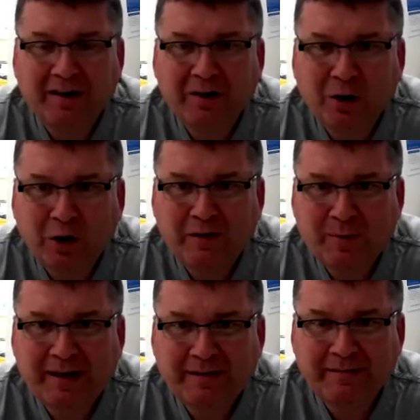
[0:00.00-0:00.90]
long have you
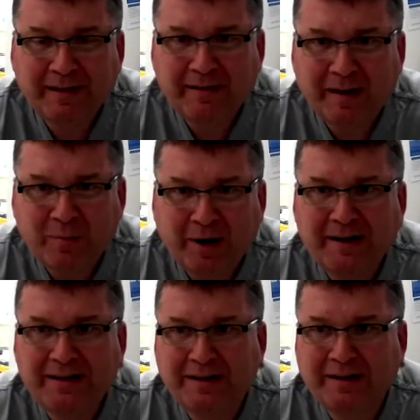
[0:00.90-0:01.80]
been in
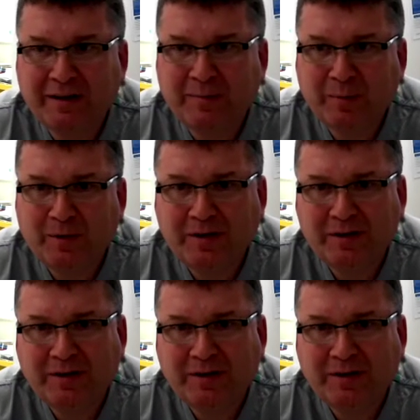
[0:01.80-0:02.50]
practice at the moment?